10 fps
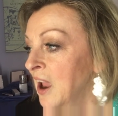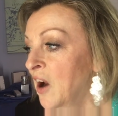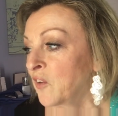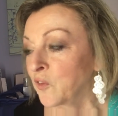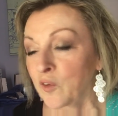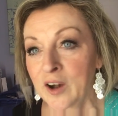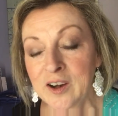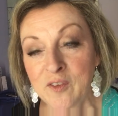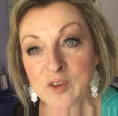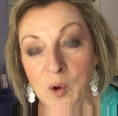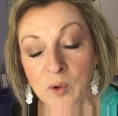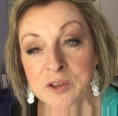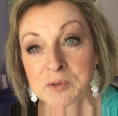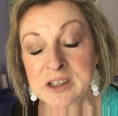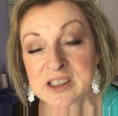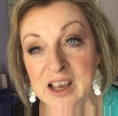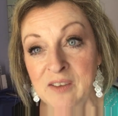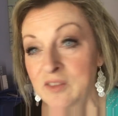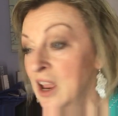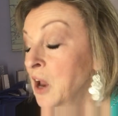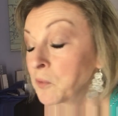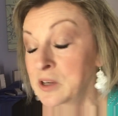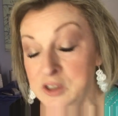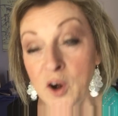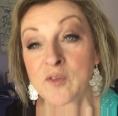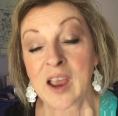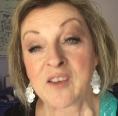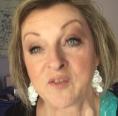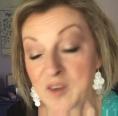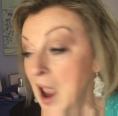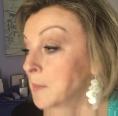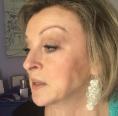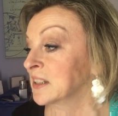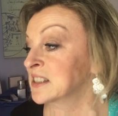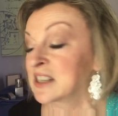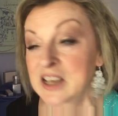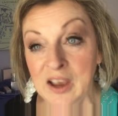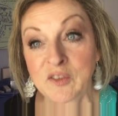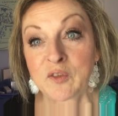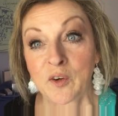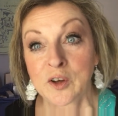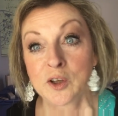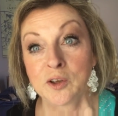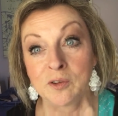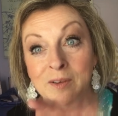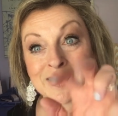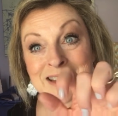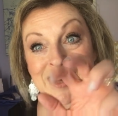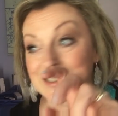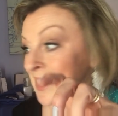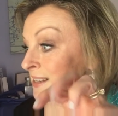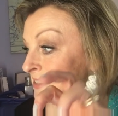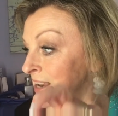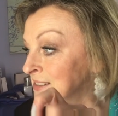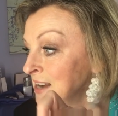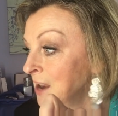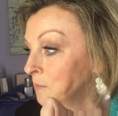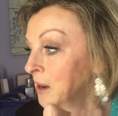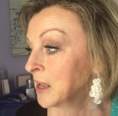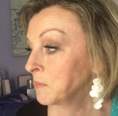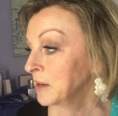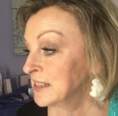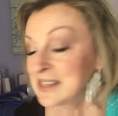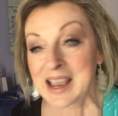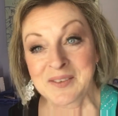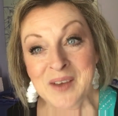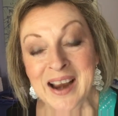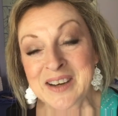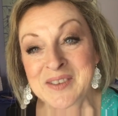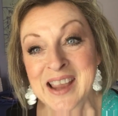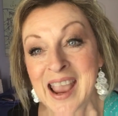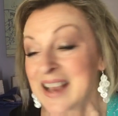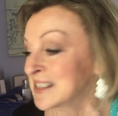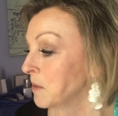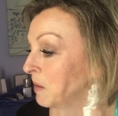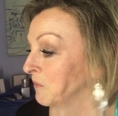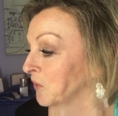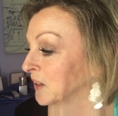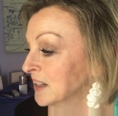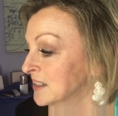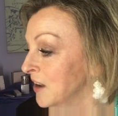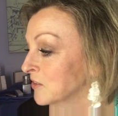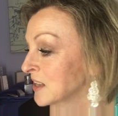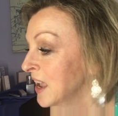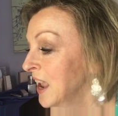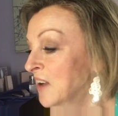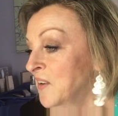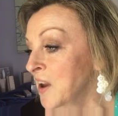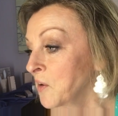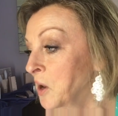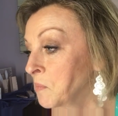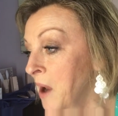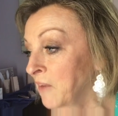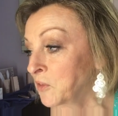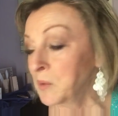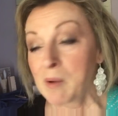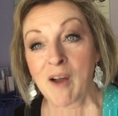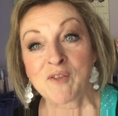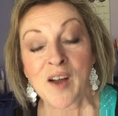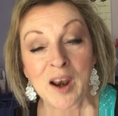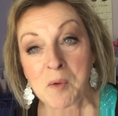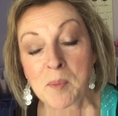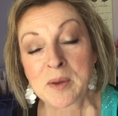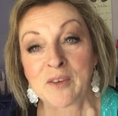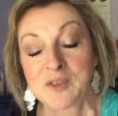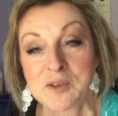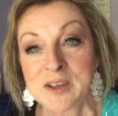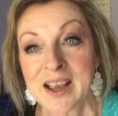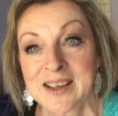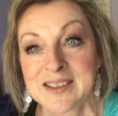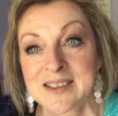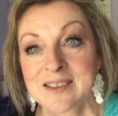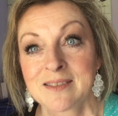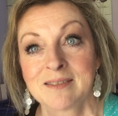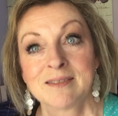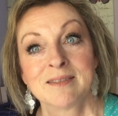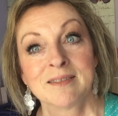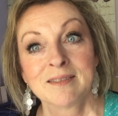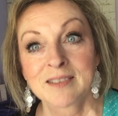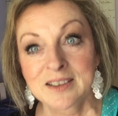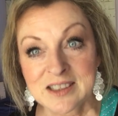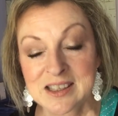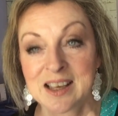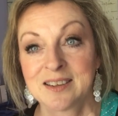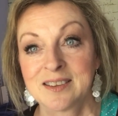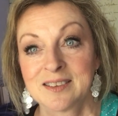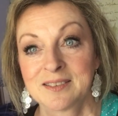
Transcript: A friend of yours reserved a fabulous gift for you. Text, text, text, text. Please get back to me ASAP for details. If I don't hear back from you, I'll follow up in a few days. Send.